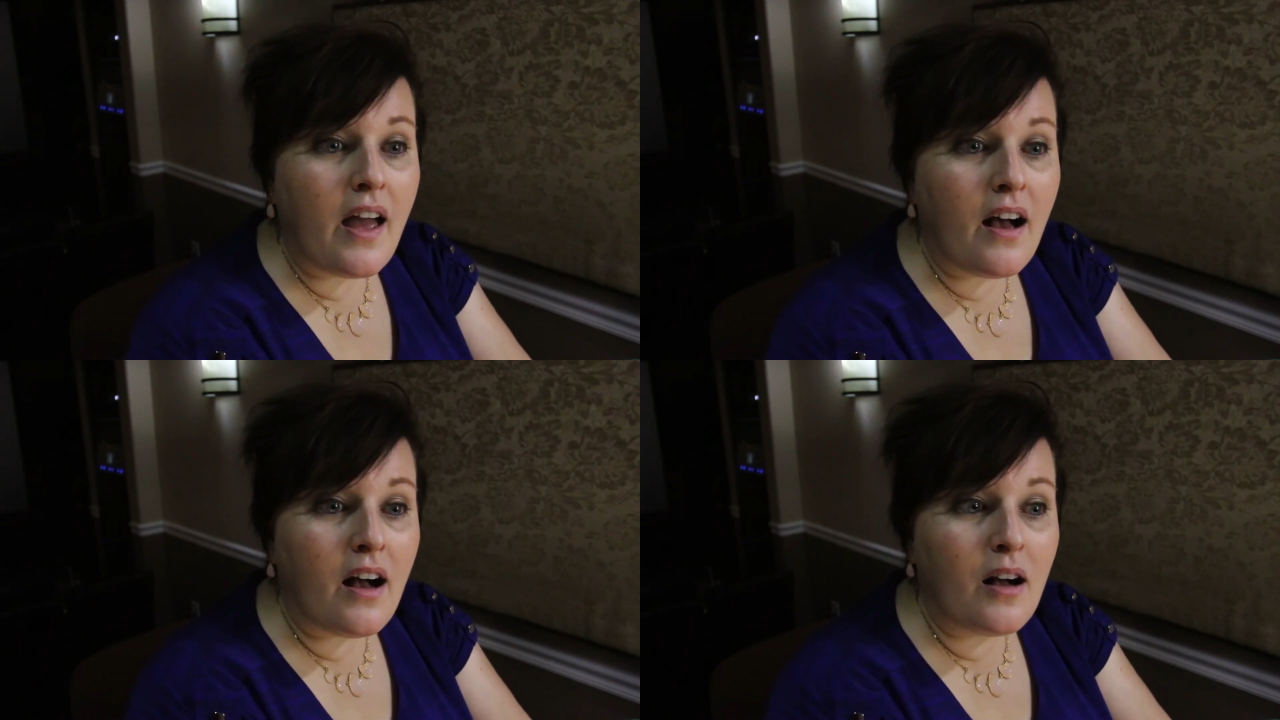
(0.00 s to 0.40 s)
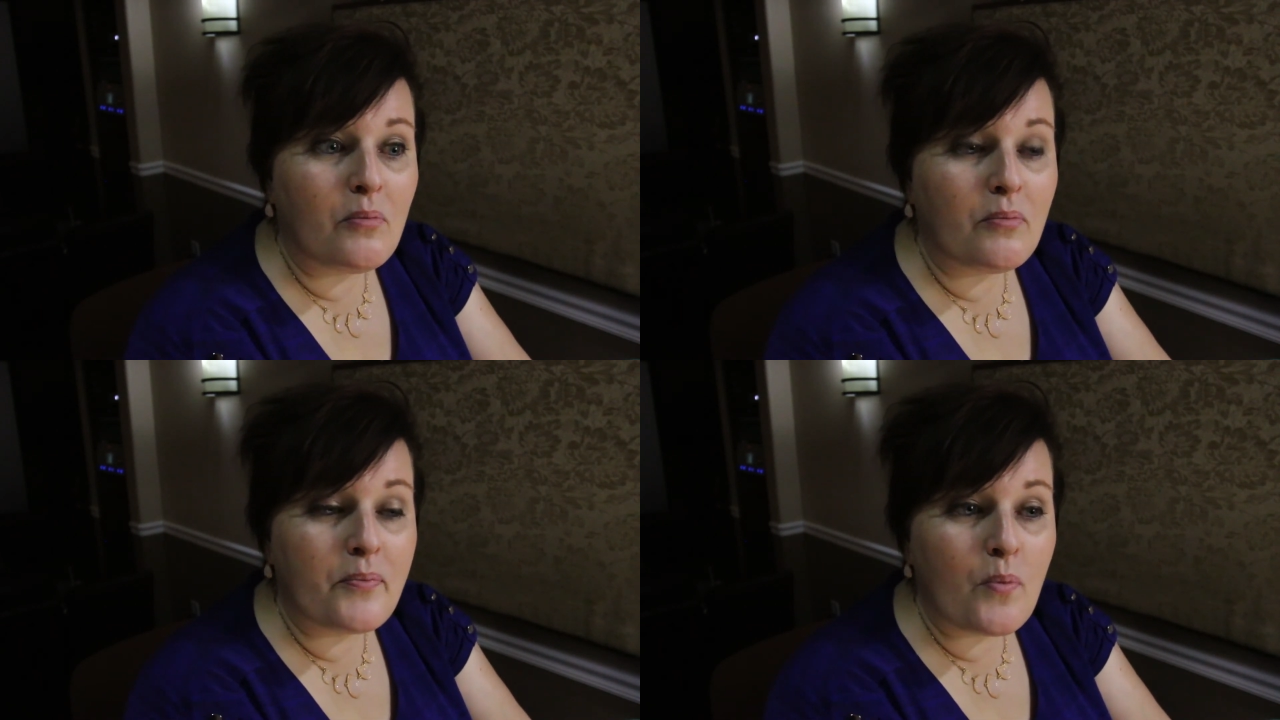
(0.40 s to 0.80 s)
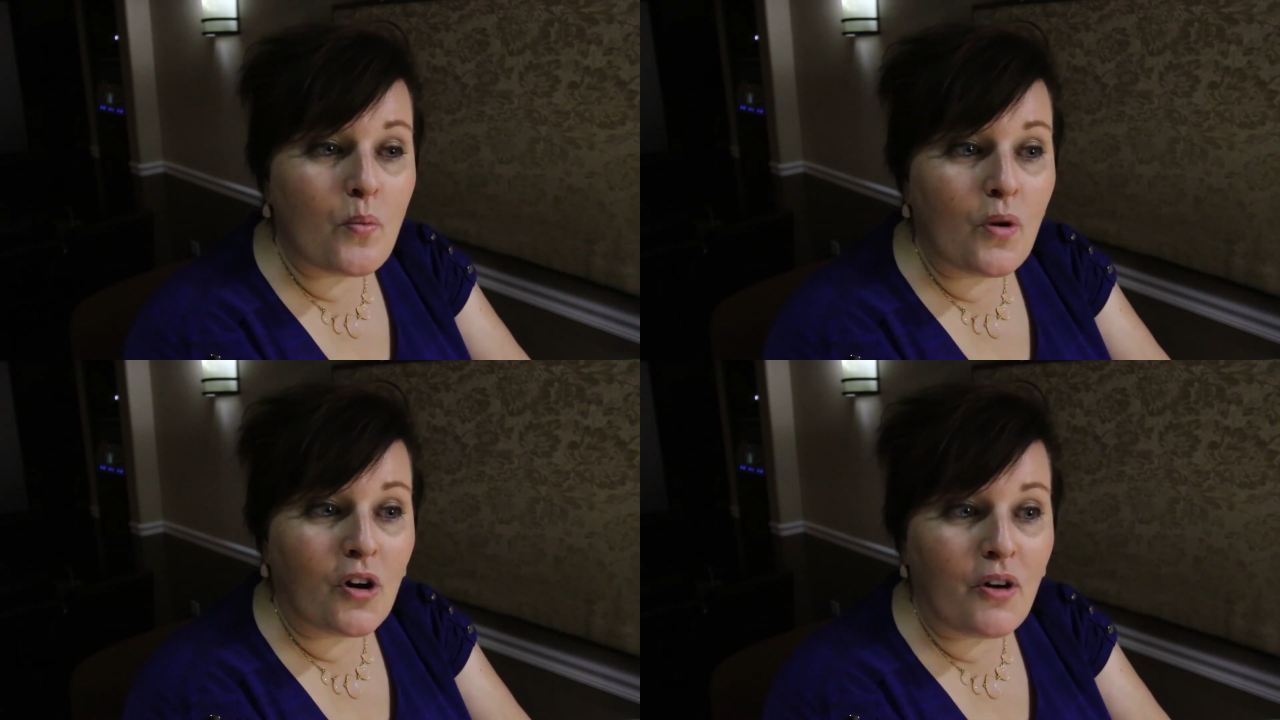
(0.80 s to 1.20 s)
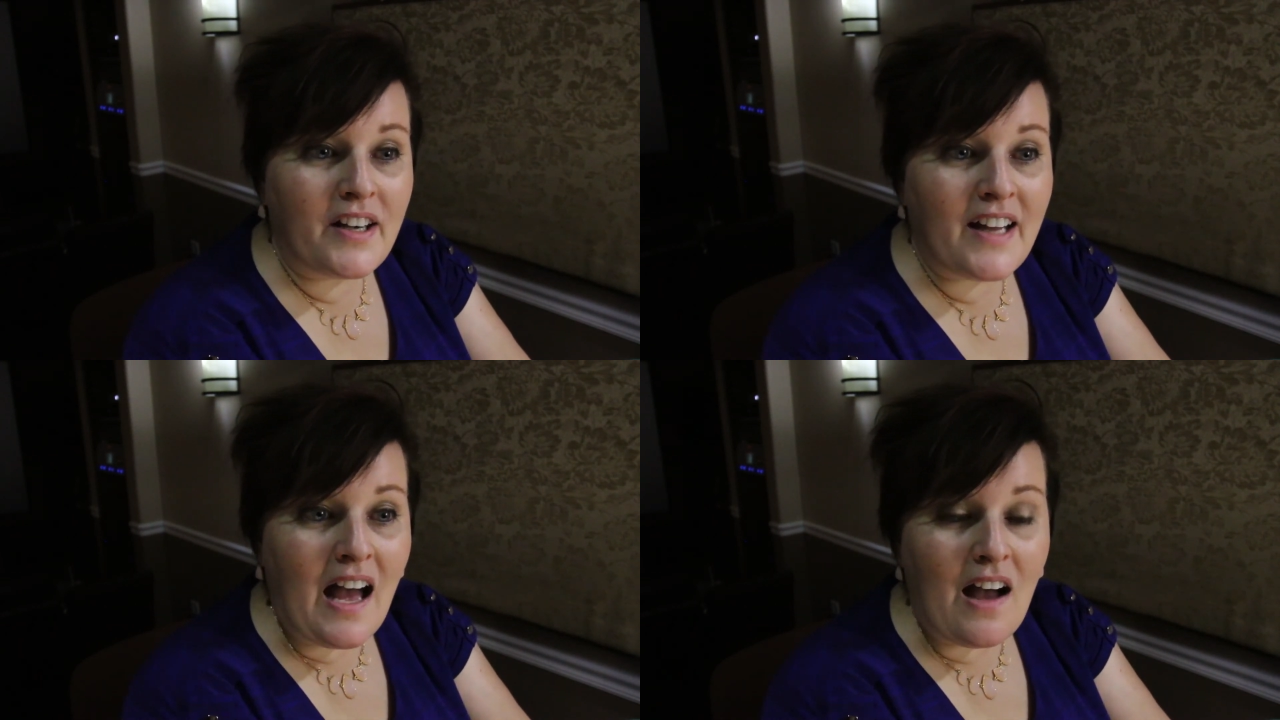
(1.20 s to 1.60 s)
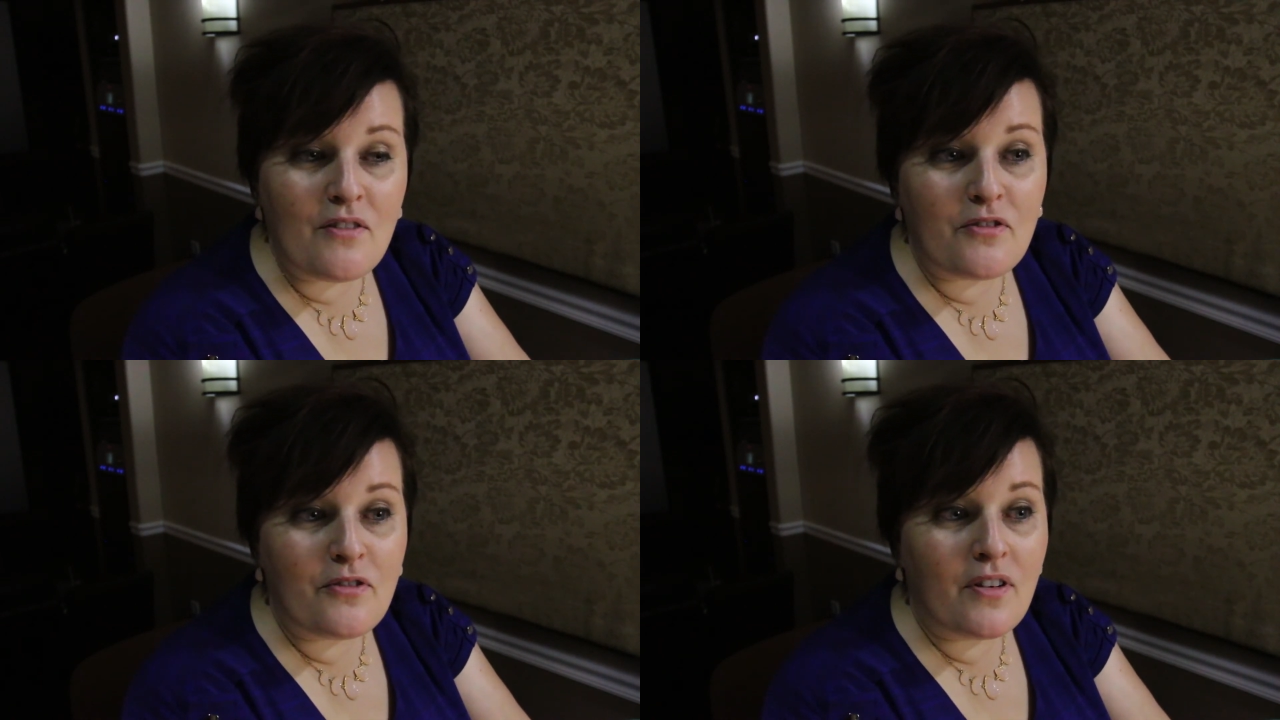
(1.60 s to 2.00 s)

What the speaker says: We're going to have